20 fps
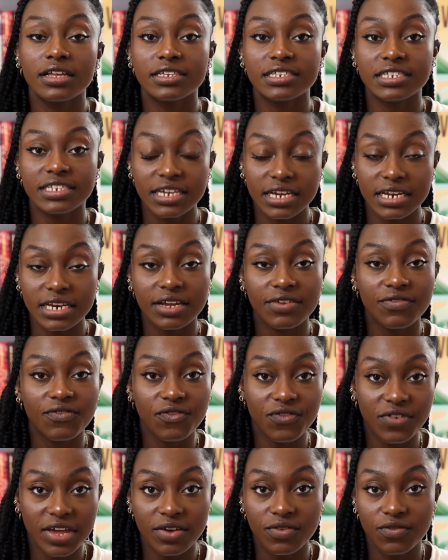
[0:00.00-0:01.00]
seen it
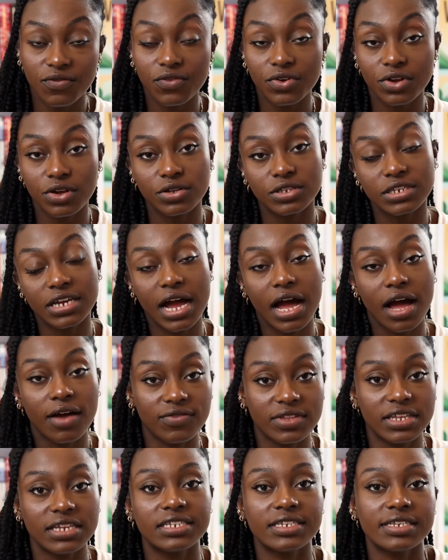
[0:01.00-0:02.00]
fit for you to
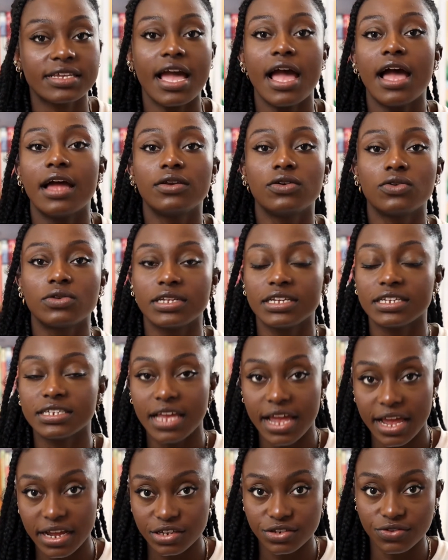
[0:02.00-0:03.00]
have this scan or
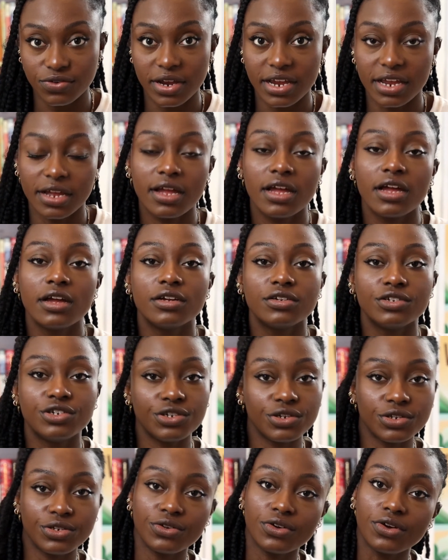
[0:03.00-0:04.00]
this x-ray
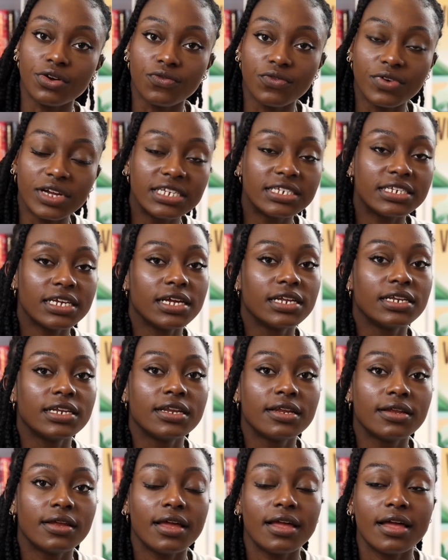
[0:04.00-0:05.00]
due to a
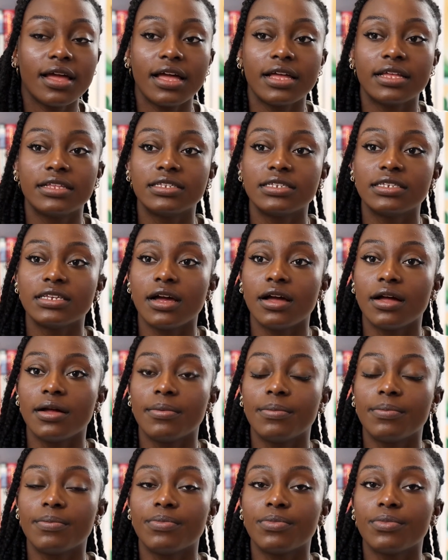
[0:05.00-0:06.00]
reason, and
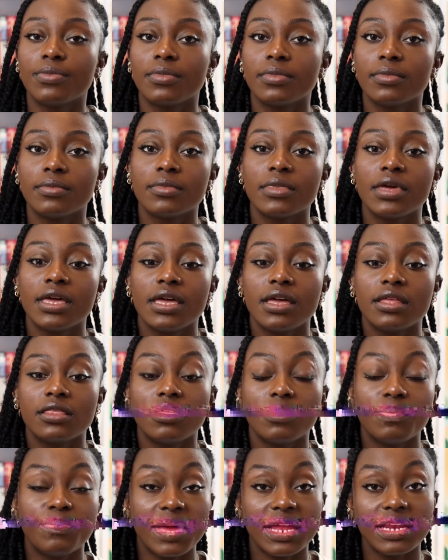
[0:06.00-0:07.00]
um,
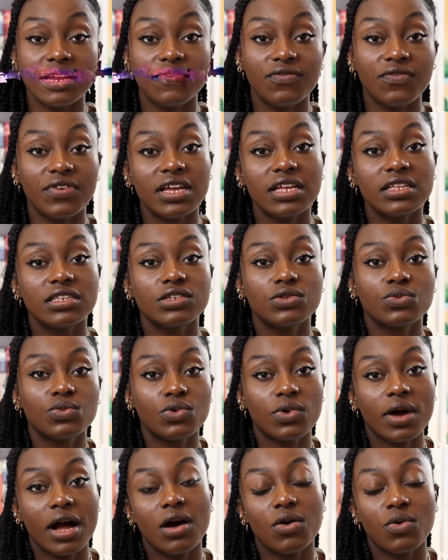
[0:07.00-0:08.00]
the benefits
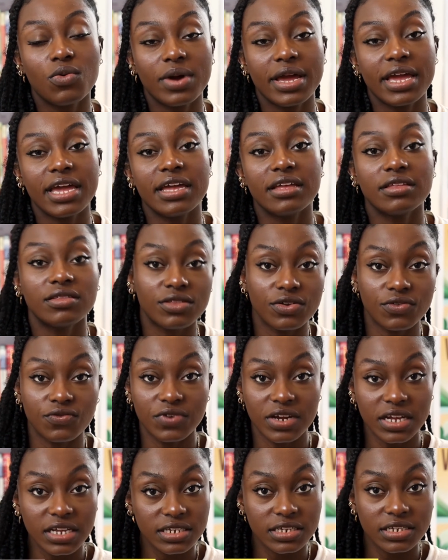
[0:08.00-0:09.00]
will outweigh the
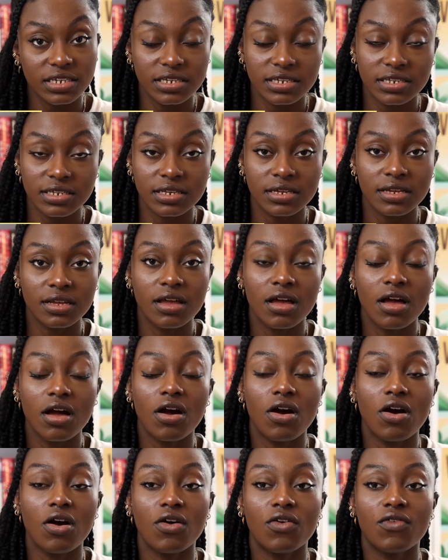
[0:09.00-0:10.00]
risks
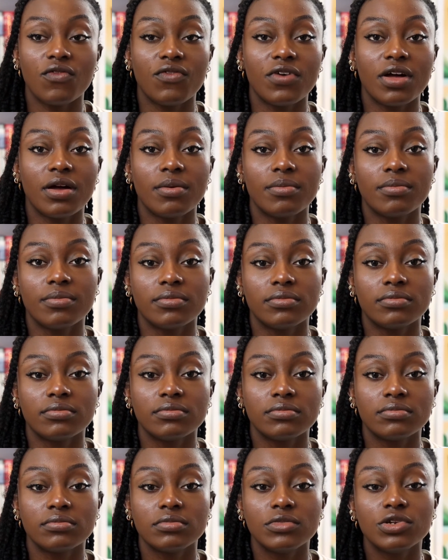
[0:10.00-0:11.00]
of
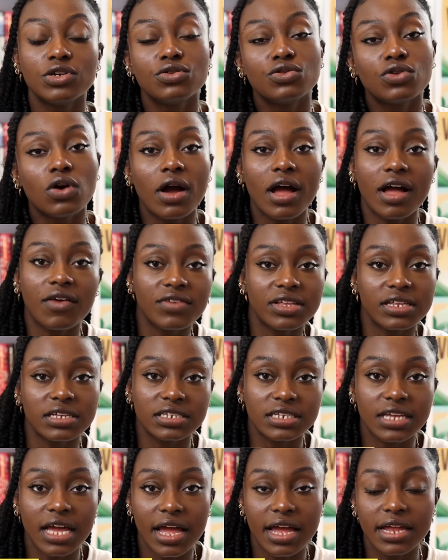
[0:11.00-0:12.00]
um, you not having a
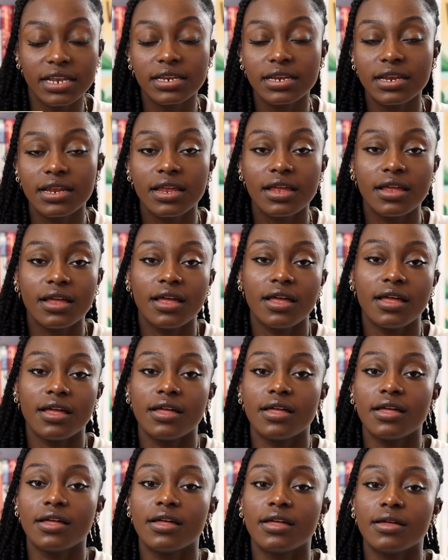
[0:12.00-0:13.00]
scan,
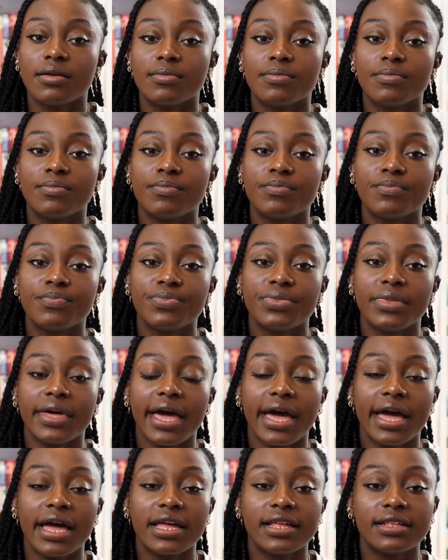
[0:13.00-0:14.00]
um,
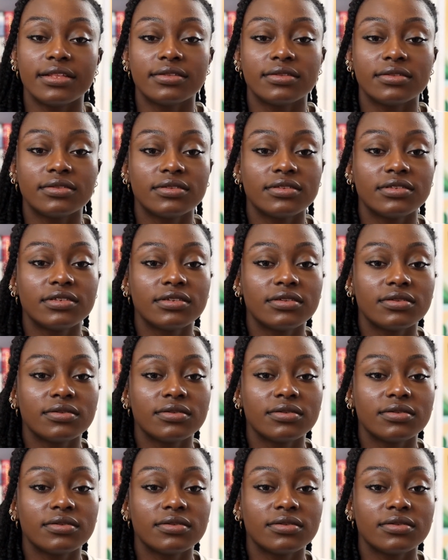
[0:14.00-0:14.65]
and